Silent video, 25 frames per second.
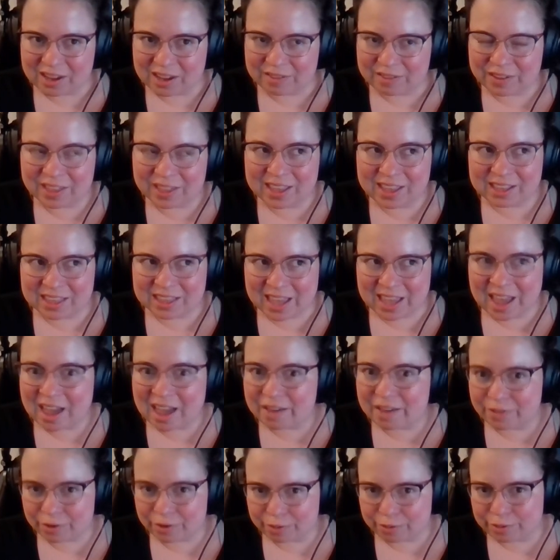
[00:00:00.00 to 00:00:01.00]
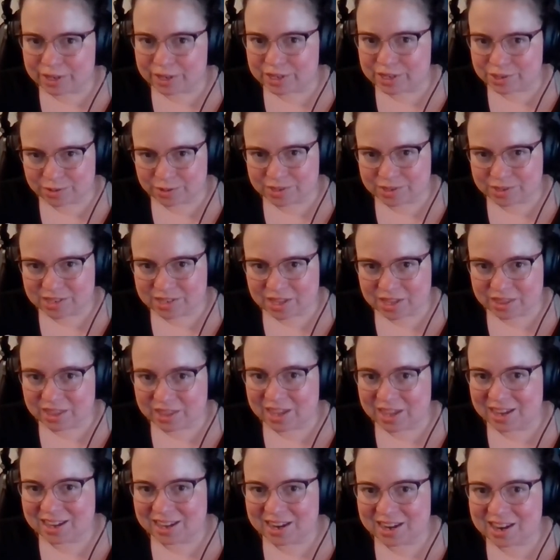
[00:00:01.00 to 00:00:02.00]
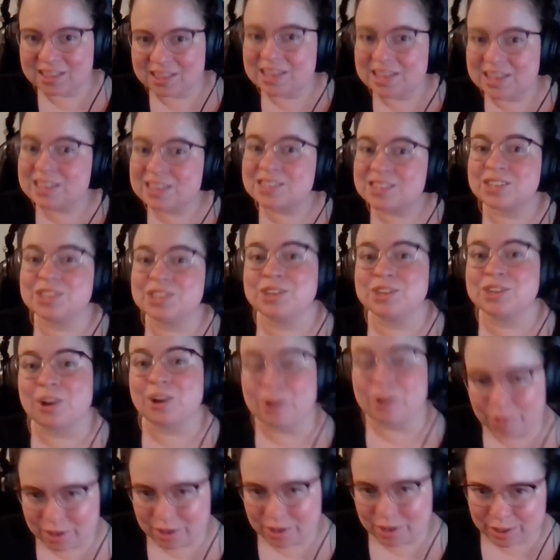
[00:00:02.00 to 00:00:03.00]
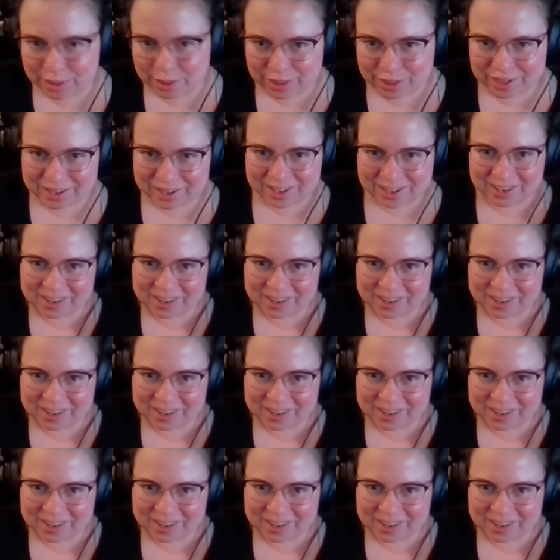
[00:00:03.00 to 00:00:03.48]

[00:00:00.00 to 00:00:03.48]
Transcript: feel like they have a resource that they can at least start with.